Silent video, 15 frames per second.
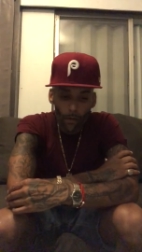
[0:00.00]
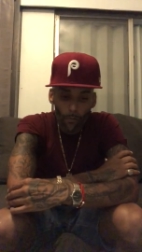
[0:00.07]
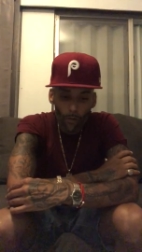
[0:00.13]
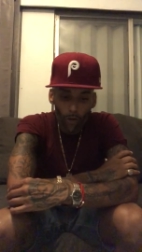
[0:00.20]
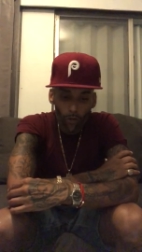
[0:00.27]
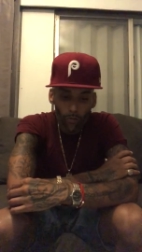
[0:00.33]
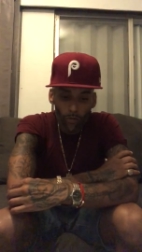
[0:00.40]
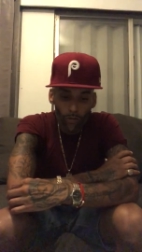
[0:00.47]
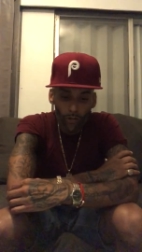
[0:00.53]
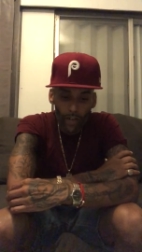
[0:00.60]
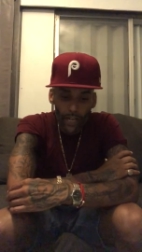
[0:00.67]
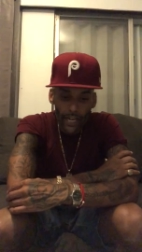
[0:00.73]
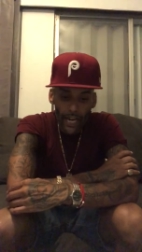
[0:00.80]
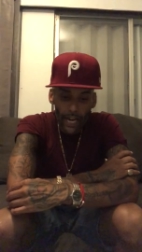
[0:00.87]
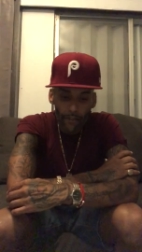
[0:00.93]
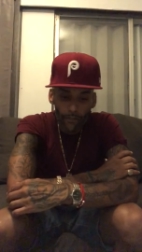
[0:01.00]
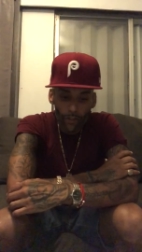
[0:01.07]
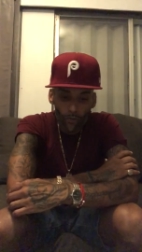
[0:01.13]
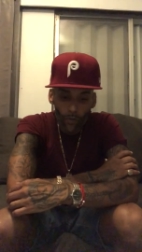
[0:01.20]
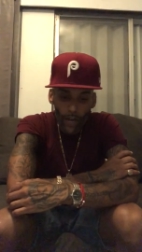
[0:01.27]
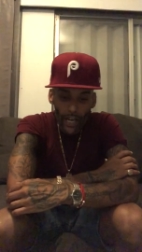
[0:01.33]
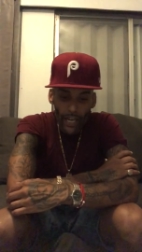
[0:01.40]
mobile in
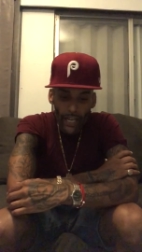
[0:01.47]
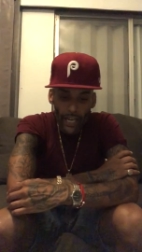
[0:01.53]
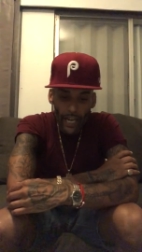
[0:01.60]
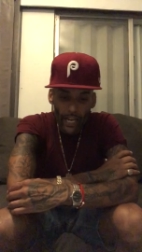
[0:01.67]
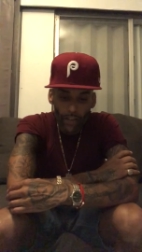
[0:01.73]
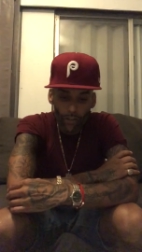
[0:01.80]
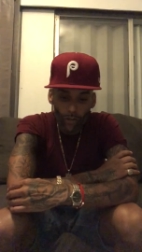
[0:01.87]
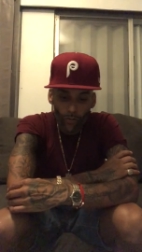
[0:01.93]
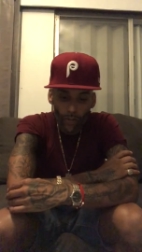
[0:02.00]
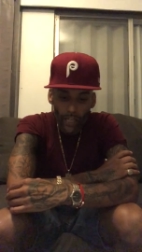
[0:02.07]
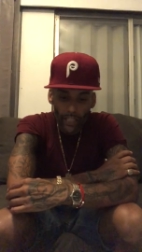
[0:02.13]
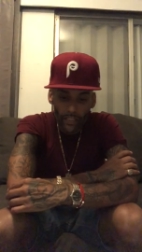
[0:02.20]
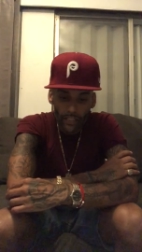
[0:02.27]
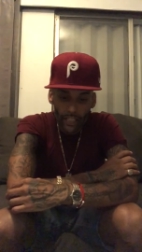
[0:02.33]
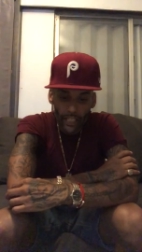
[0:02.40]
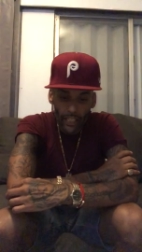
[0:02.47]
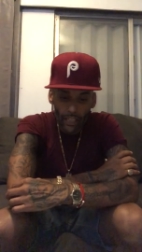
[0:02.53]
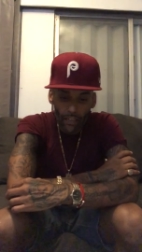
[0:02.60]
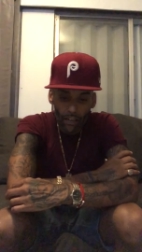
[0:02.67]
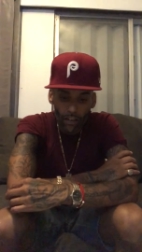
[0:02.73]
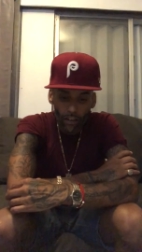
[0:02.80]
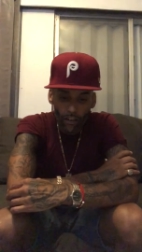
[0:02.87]
every way and you can
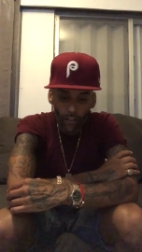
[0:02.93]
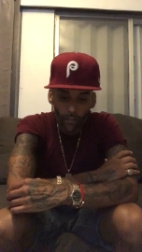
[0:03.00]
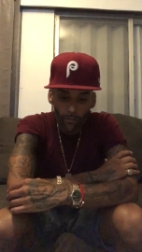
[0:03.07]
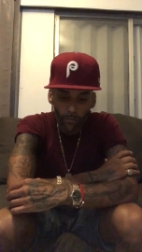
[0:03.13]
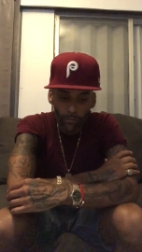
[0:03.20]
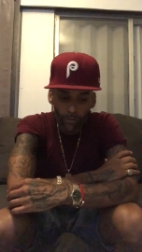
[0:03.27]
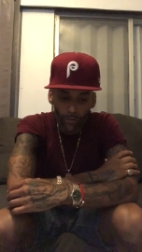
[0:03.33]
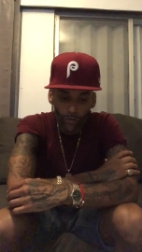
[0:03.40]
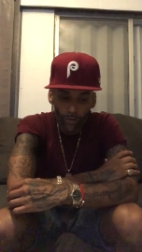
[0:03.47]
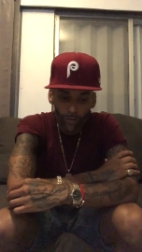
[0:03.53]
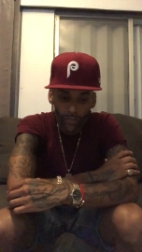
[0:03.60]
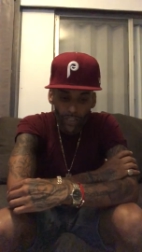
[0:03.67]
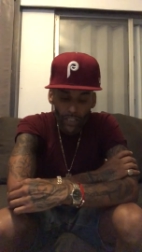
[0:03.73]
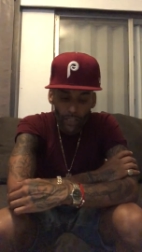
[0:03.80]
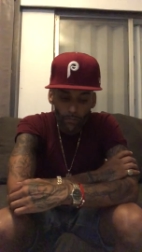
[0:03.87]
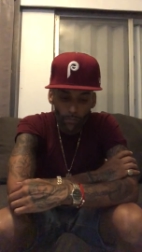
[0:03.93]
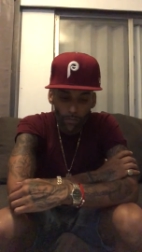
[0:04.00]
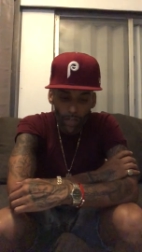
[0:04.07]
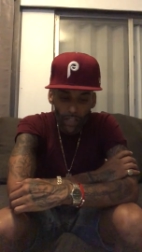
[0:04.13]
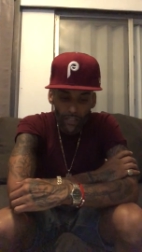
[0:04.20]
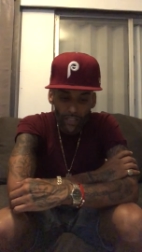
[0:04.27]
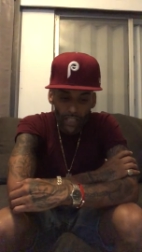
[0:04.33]
think of, producing
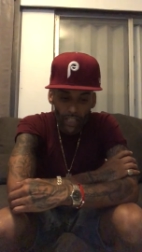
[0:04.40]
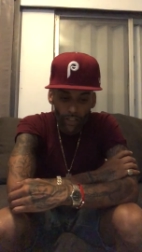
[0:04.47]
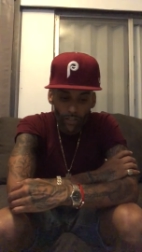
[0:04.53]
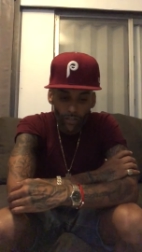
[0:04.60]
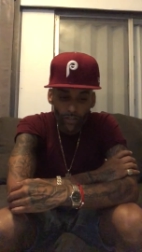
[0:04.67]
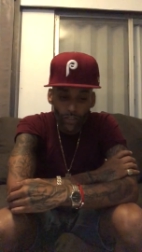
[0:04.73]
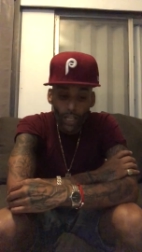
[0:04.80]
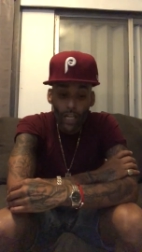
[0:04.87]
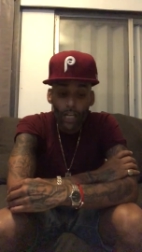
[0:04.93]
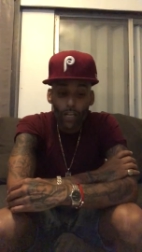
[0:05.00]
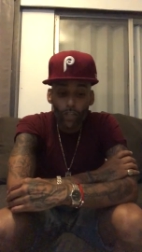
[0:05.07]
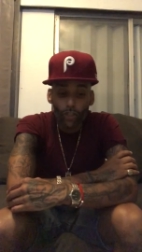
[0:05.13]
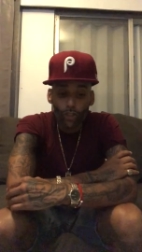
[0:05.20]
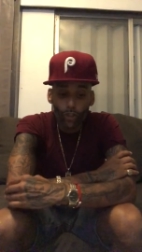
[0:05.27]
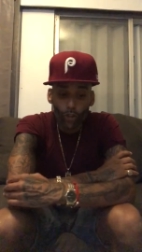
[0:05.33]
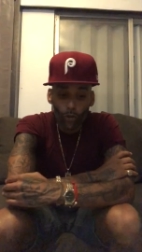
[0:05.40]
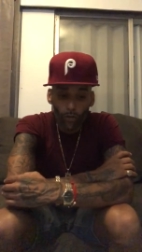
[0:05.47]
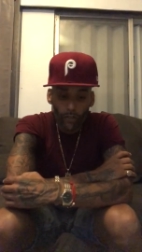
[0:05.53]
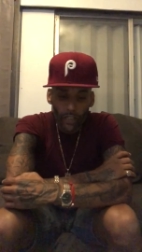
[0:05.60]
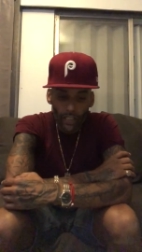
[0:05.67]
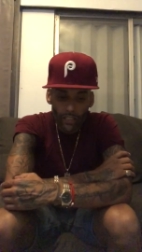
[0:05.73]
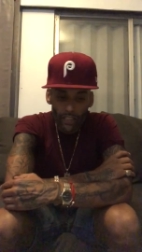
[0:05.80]
blood cells,
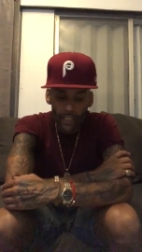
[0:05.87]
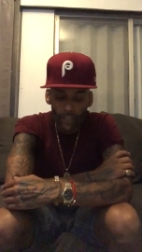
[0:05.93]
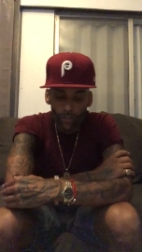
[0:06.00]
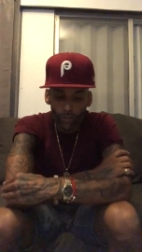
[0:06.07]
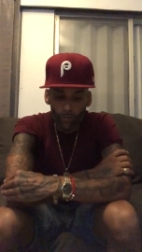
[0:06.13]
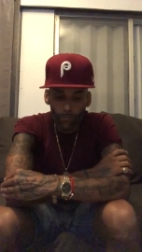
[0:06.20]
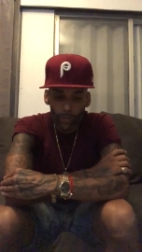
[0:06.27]
storing essential